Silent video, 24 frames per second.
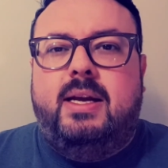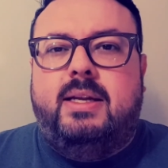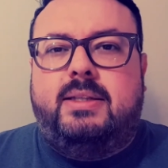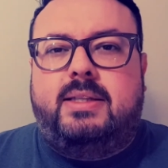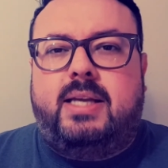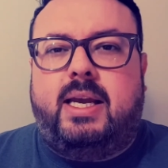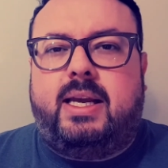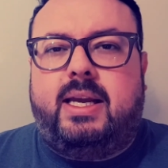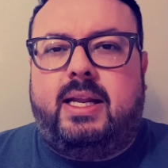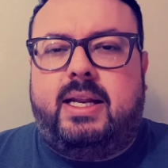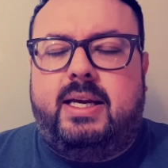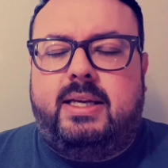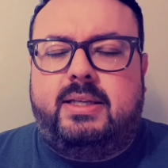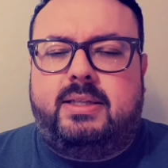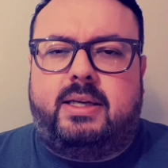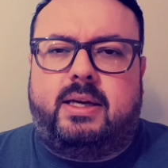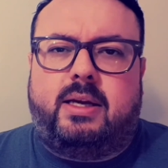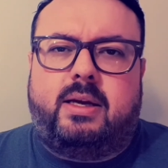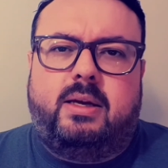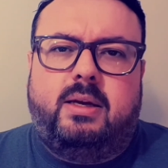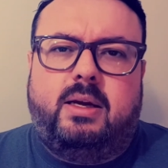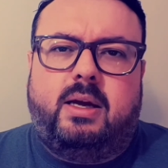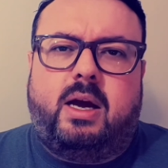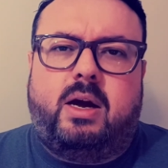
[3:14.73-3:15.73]
Take it
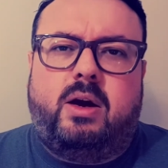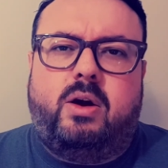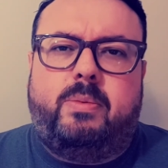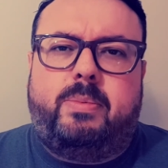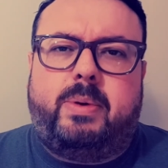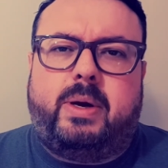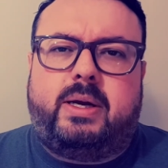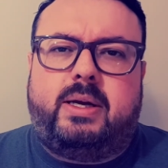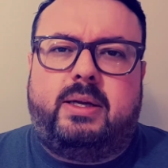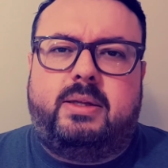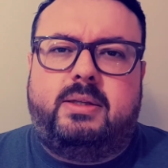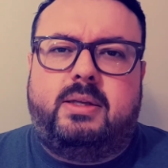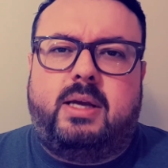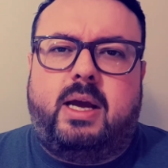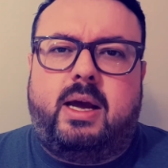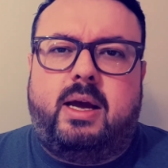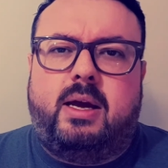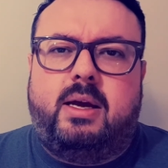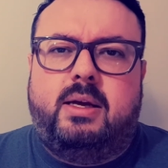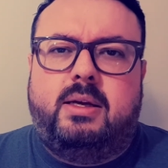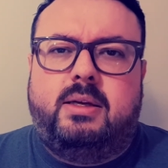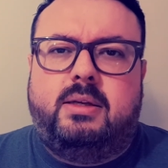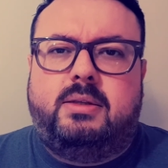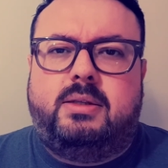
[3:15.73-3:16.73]
easy. I hope I
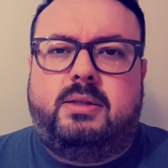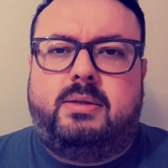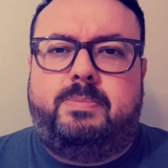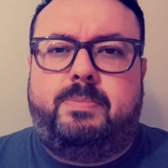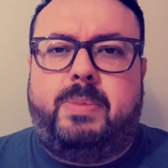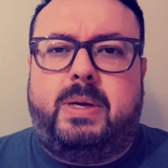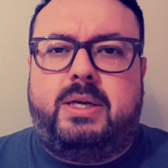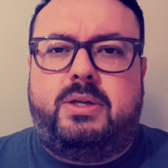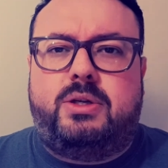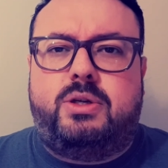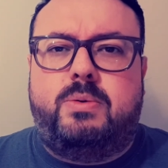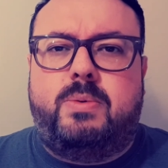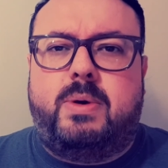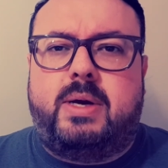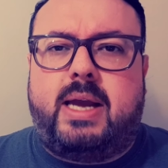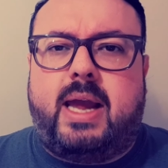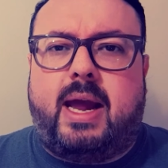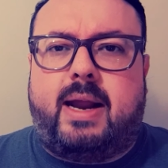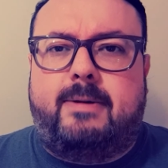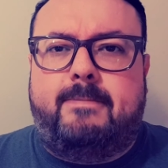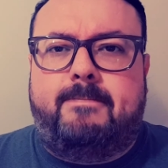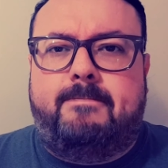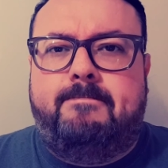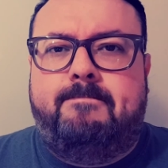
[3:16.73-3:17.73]
can speak to you
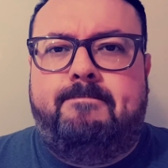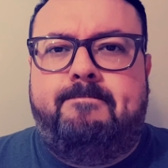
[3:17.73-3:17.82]
again.